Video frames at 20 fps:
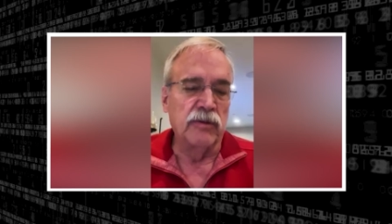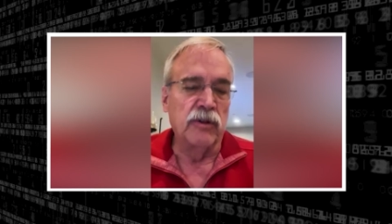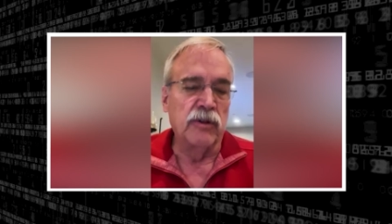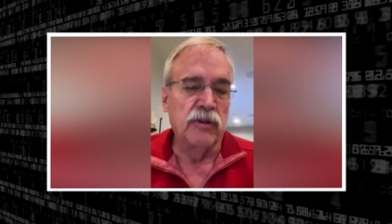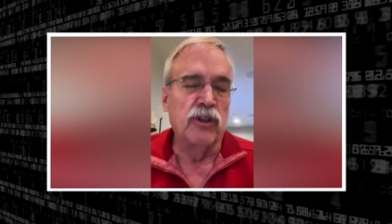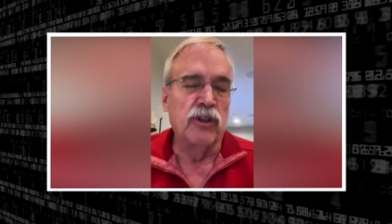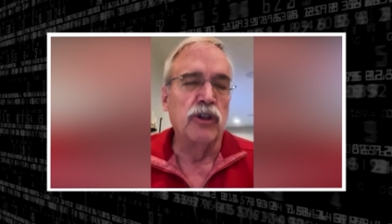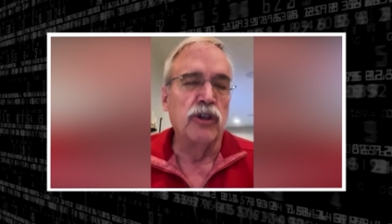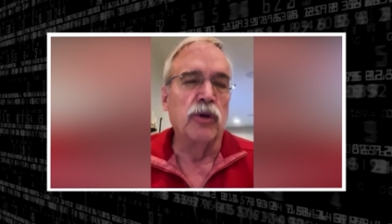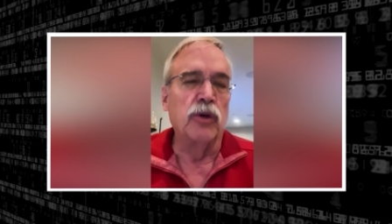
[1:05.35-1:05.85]

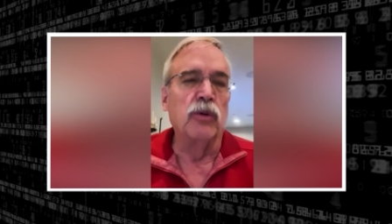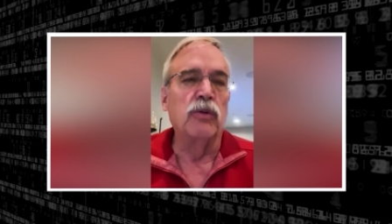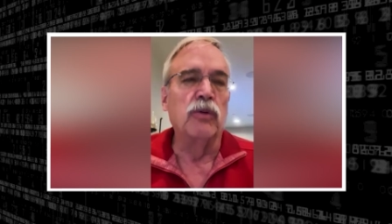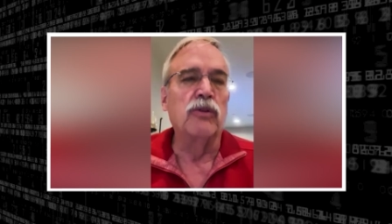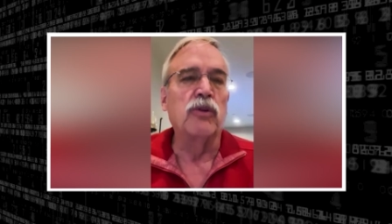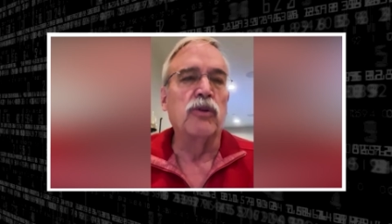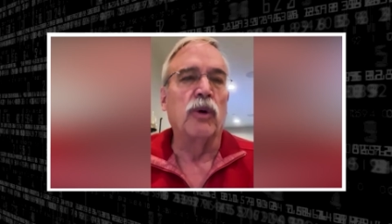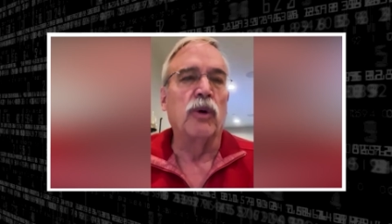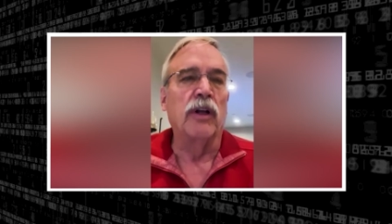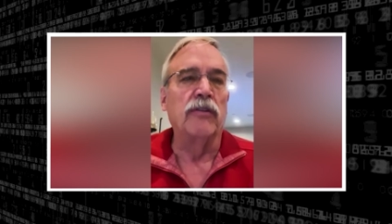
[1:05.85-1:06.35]
do
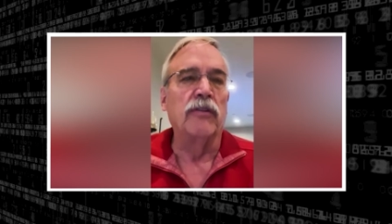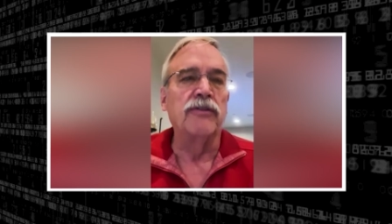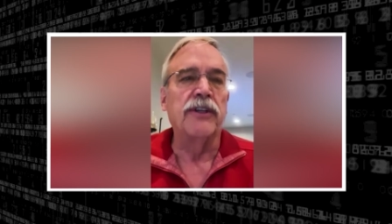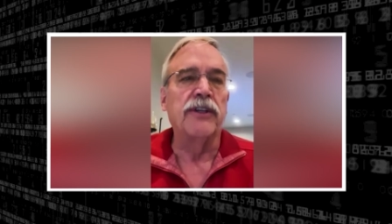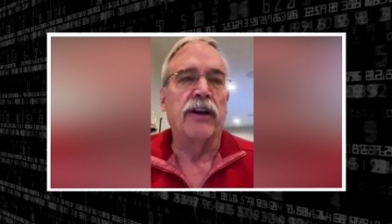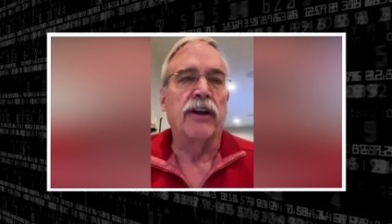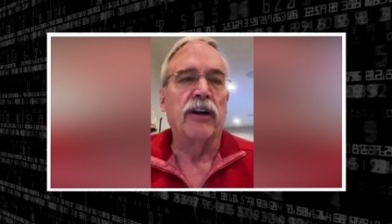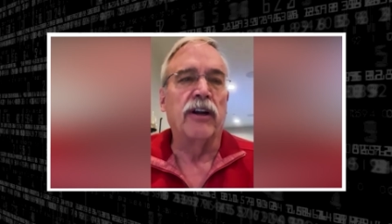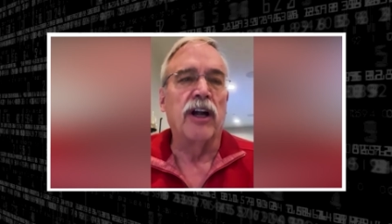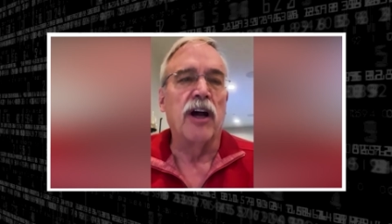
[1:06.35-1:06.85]
12
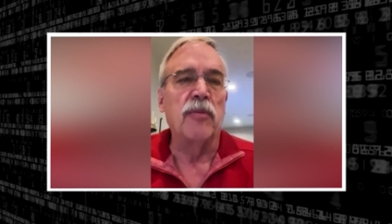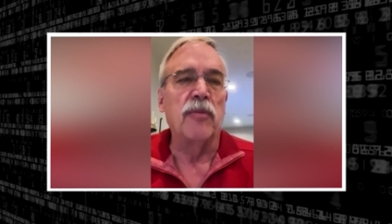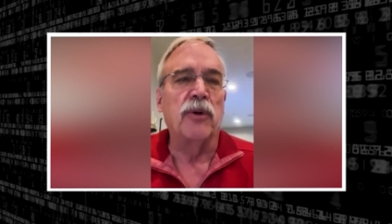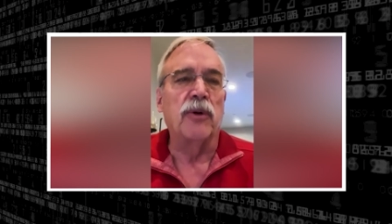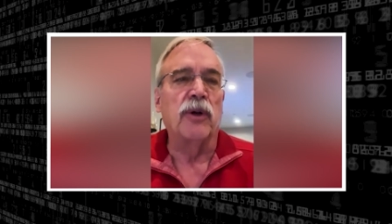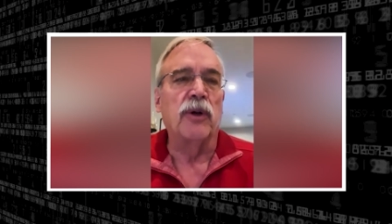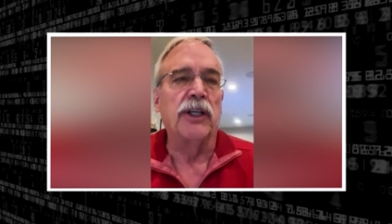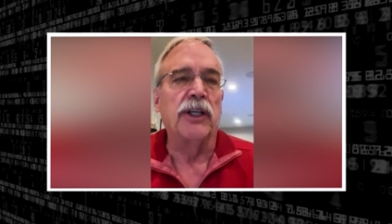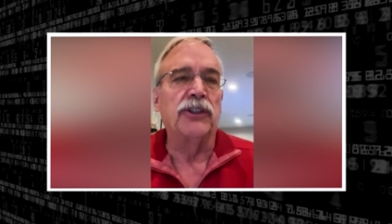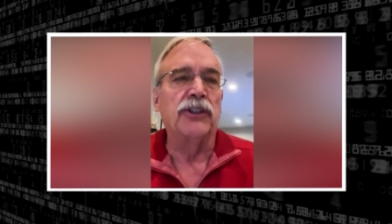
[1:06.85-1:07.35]
tera
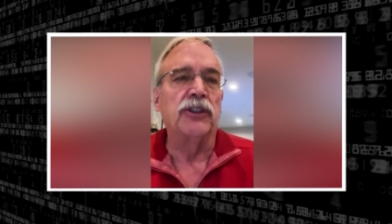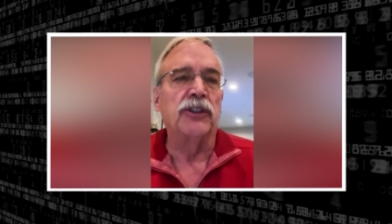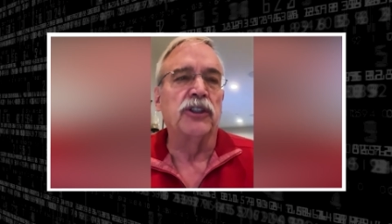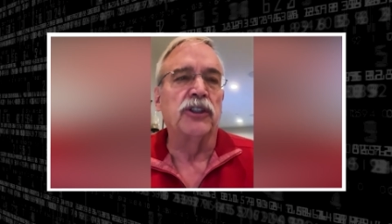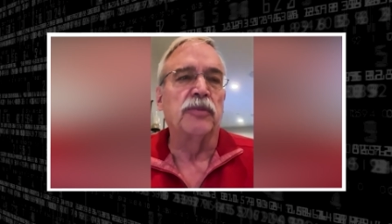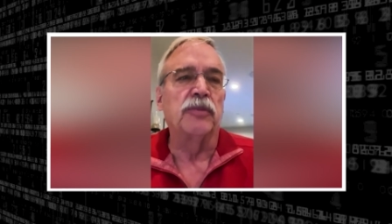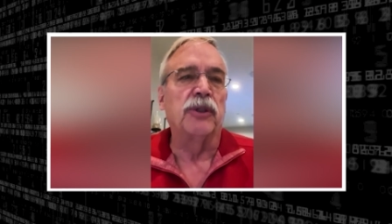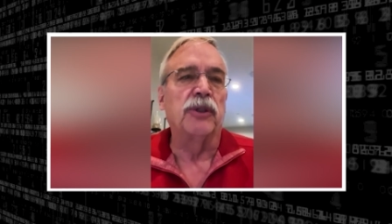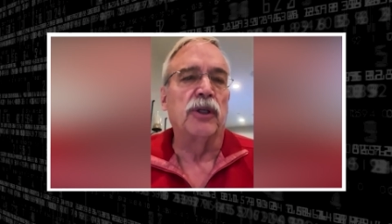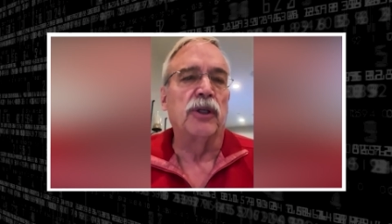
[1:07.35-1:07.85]
operations
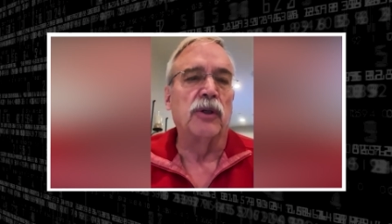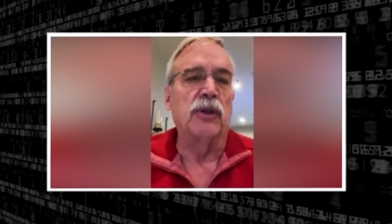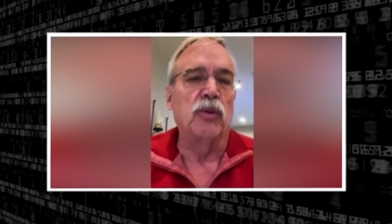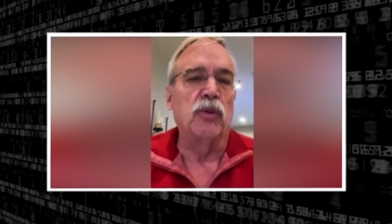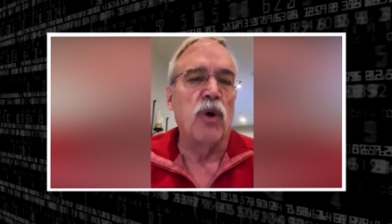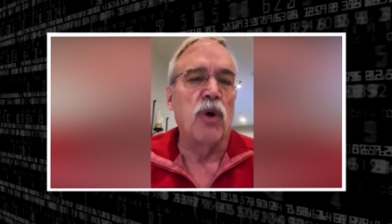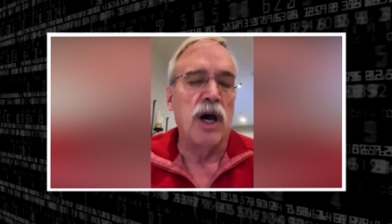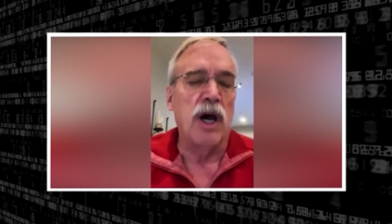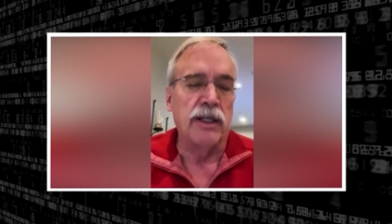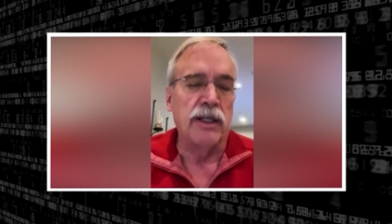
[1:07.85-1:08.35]
per
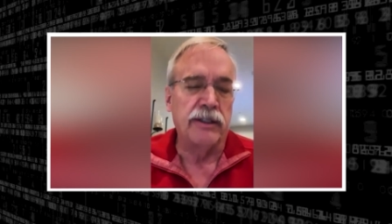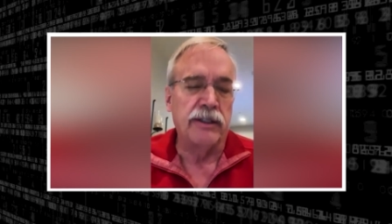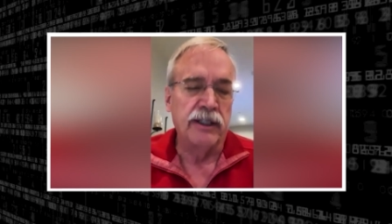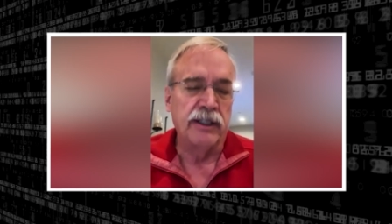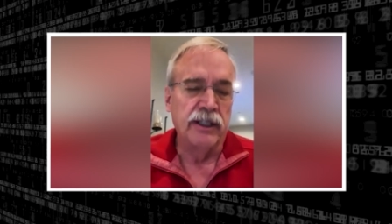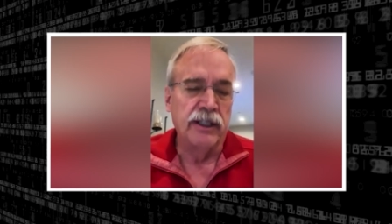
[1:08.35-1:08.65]
watt,